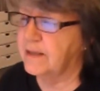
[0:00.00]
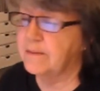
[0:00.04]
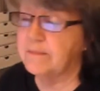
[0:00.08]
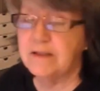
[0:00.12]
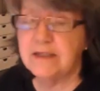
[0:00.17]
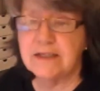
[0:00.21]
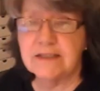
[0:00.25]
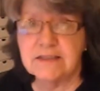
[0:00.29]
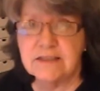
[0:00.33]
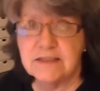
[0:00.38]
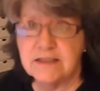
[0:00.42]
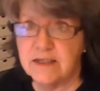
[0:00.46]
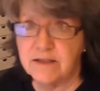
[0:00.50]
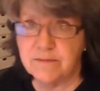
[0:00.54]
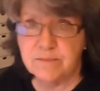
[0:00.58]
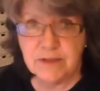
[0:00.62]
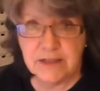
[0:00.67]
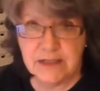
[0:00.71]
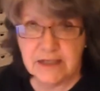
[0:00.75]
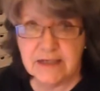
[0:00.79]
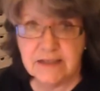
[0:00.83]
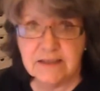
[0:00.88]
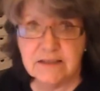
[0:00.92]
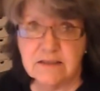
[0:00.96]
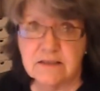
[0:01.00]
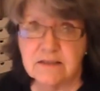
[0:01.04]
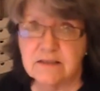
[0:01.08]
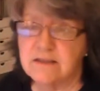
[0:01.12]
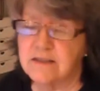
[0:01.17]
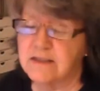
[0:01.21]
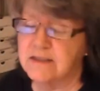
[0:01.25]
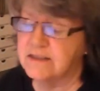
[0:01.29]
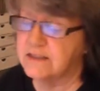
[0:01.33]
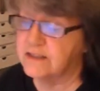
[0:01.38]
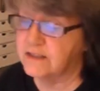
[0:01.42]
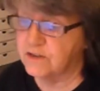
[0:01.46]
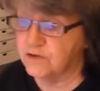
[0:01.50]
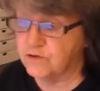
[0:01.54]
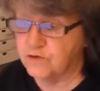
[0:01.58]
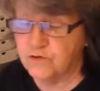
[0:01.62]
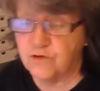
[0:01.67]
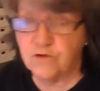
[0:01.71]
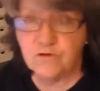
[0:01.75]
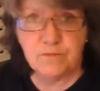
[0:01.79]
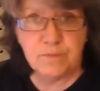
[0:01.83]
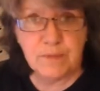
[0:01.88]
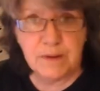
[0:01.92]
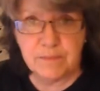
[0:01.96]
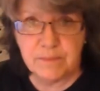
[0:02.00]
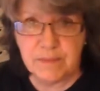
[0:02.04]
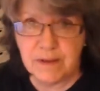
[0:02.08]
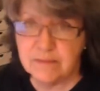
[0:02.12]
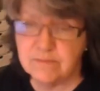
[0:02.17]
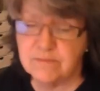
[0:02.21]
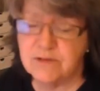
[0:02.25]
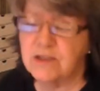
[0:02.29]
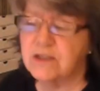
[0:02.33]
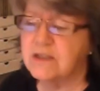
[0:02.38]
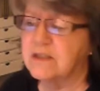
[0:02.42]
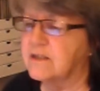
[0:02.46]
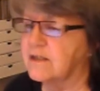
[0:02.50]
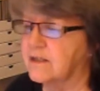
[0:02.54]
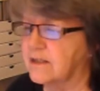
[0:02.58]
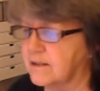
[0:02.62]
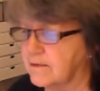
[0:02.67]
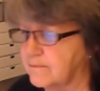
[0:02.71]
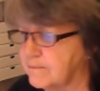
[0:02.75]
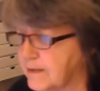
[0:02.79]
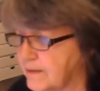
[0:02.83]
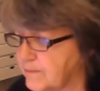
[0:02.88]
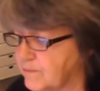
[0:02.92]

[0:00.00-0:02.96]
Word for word: I mean, I still have my license. I still drove my mom's car, my